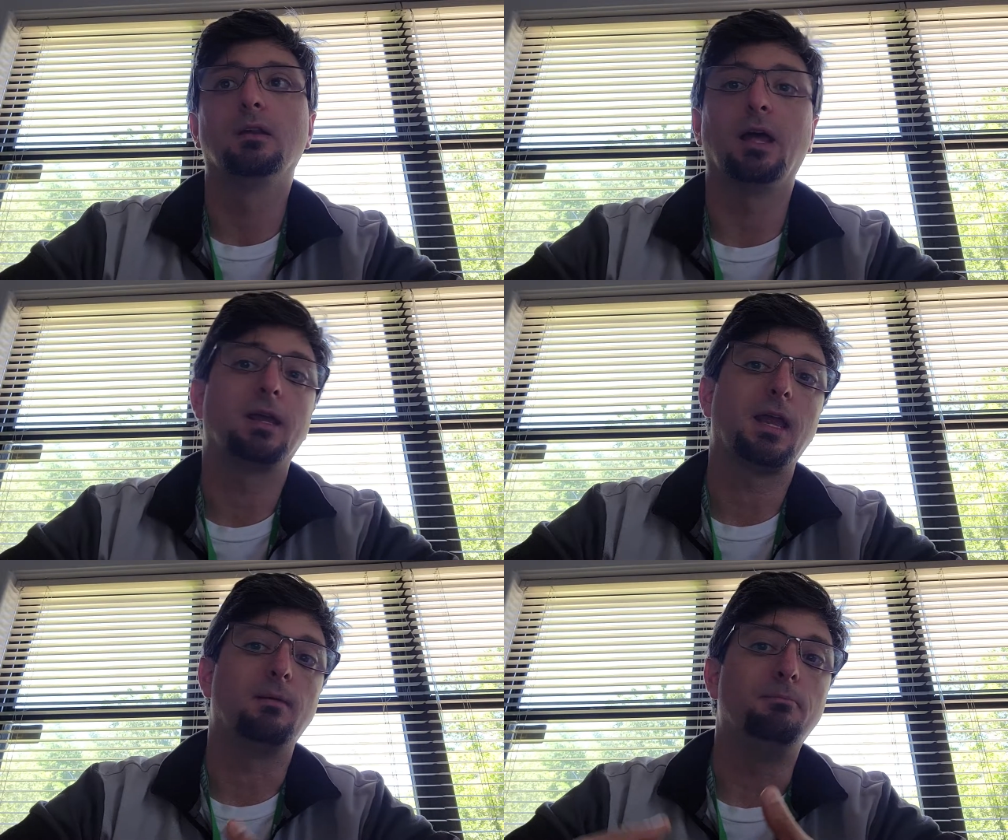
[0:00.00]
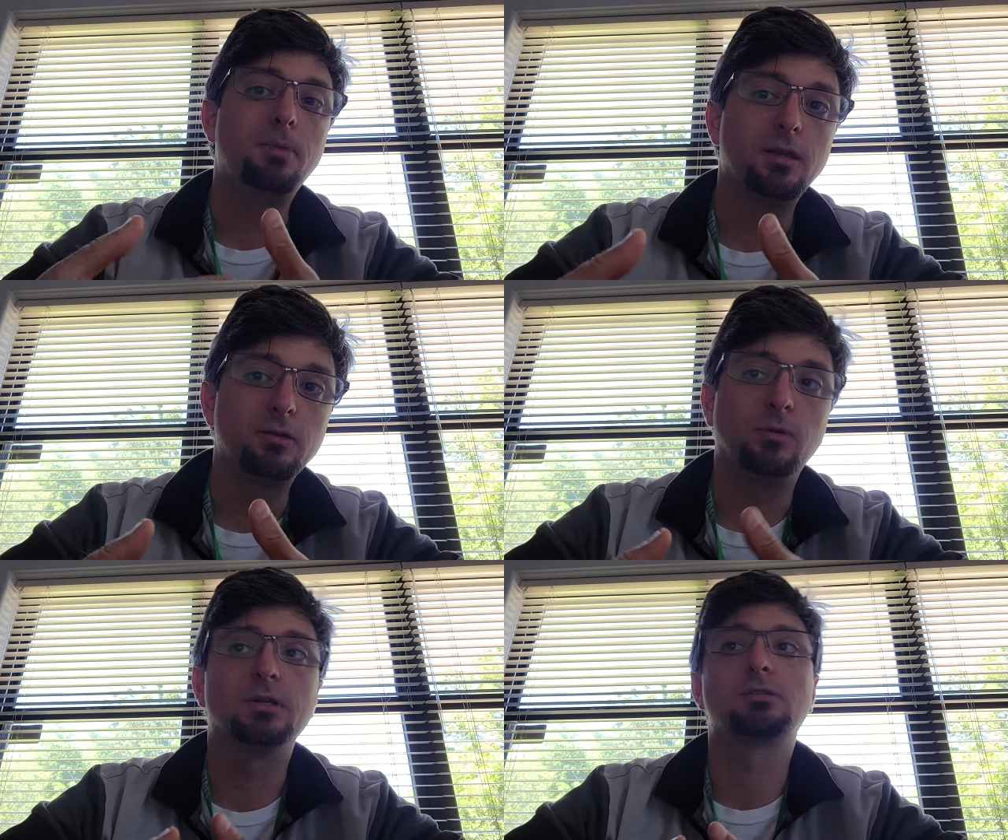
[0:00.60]
Like
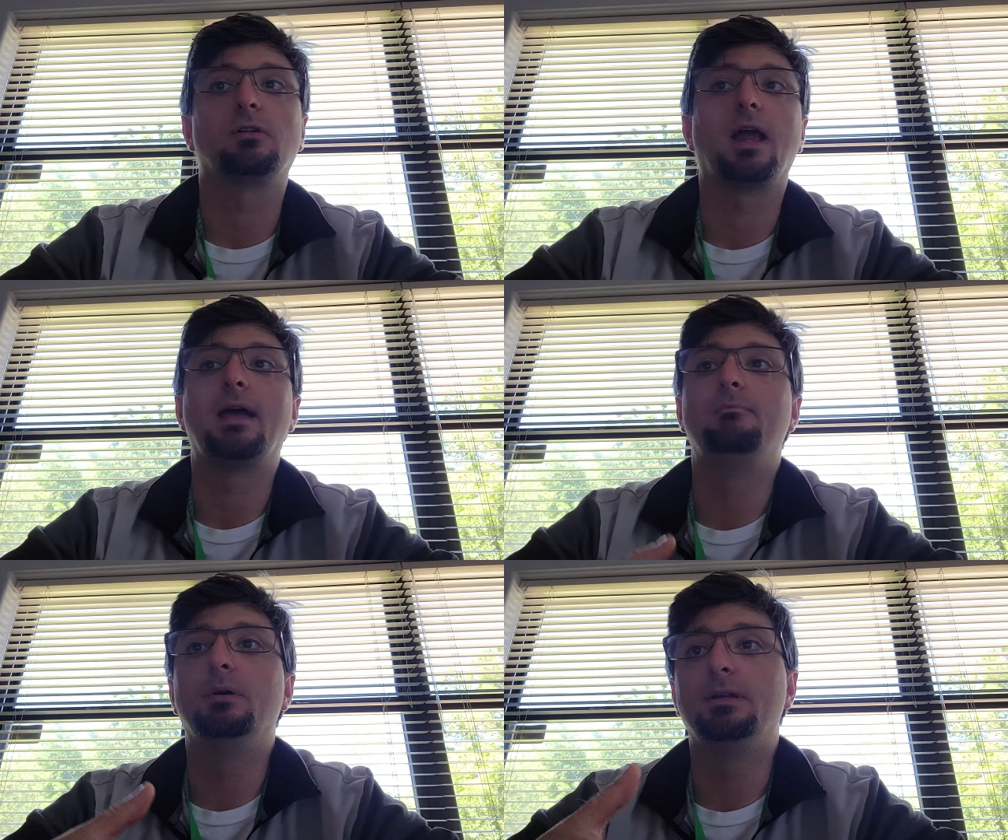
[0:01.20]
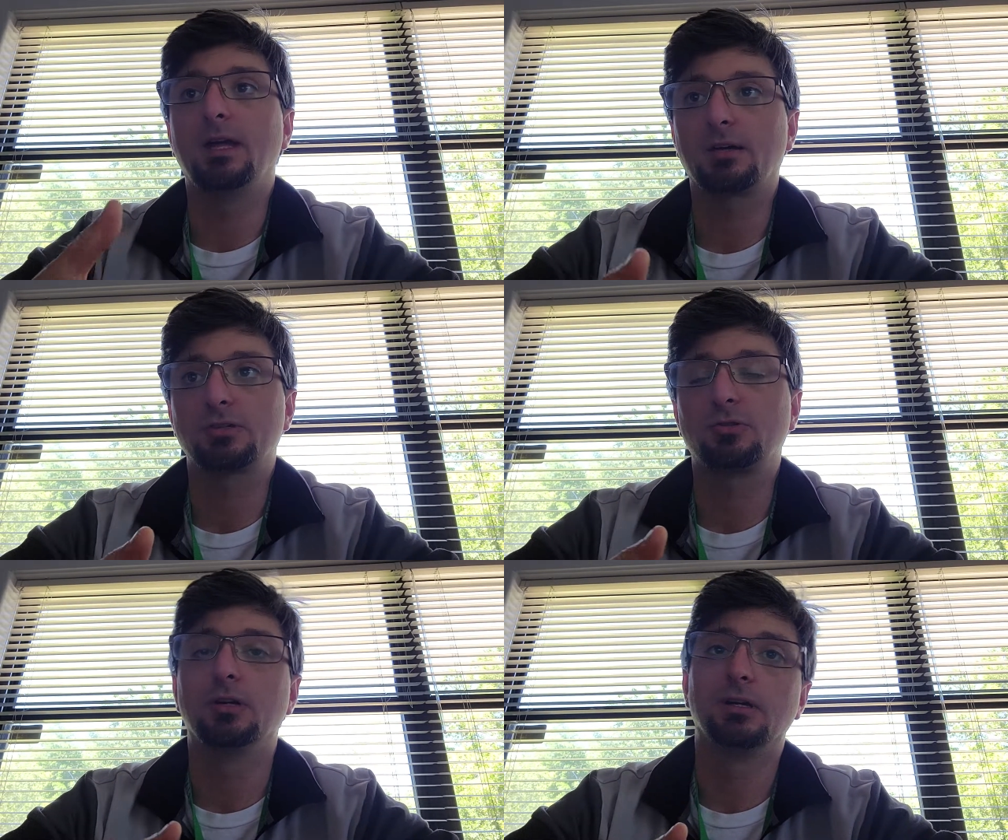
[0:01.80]
ambiguous or
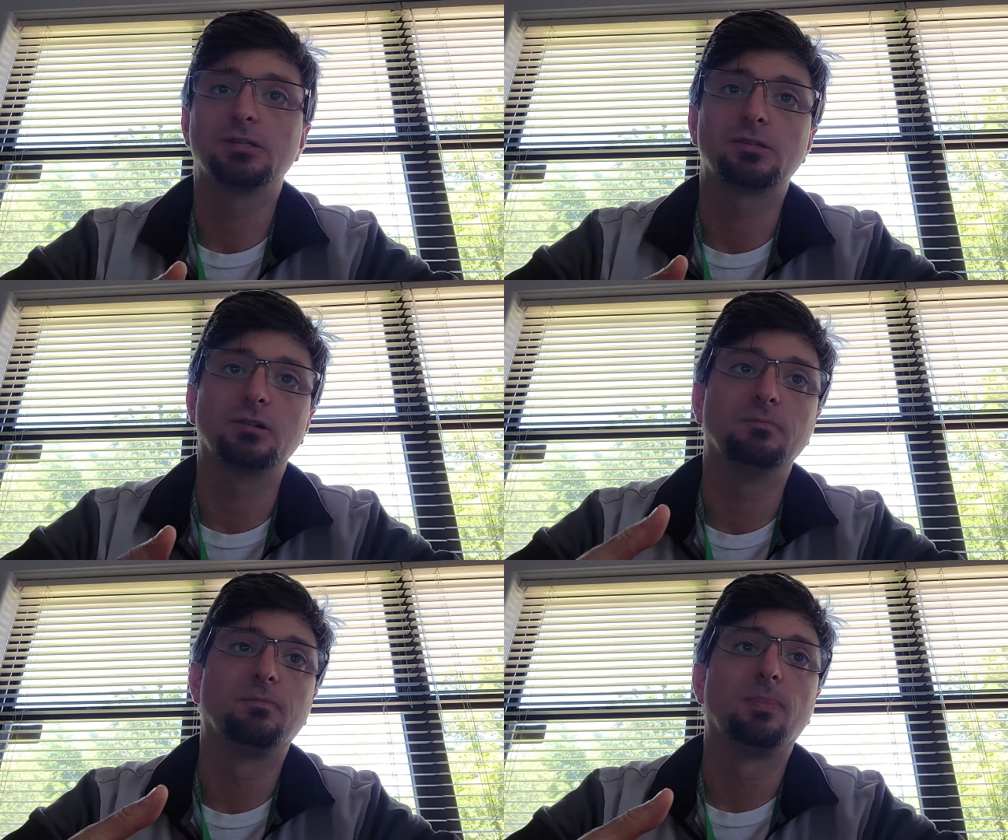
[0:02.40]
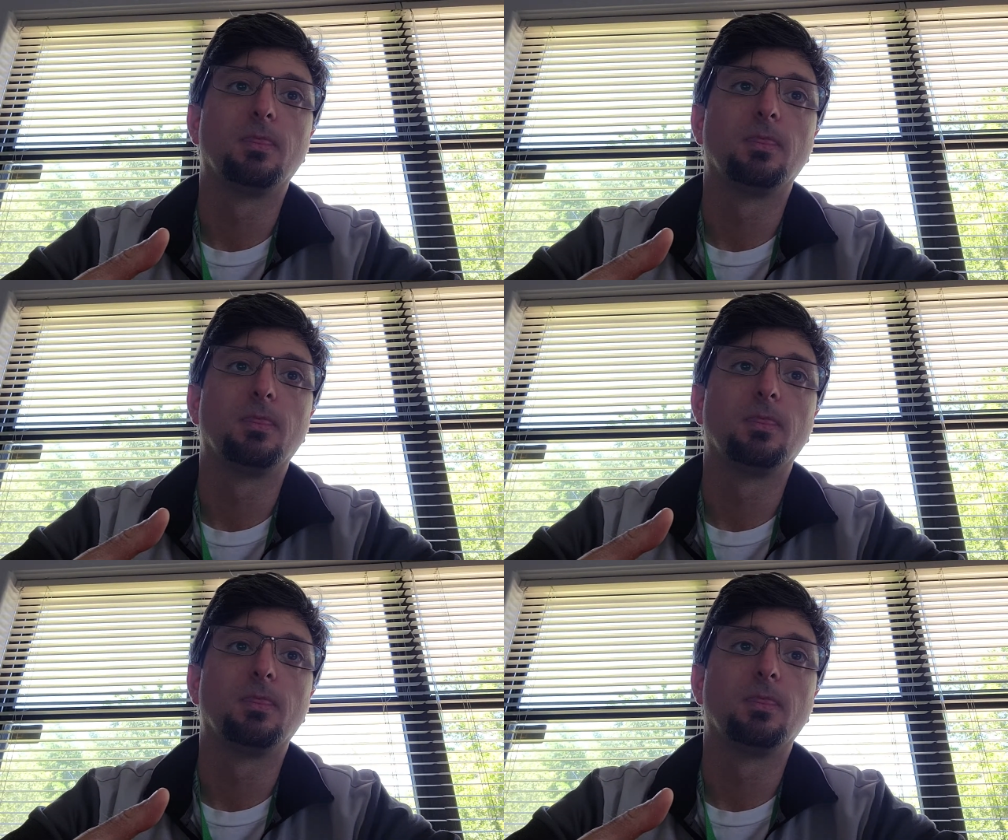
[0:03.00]
ambidextrous or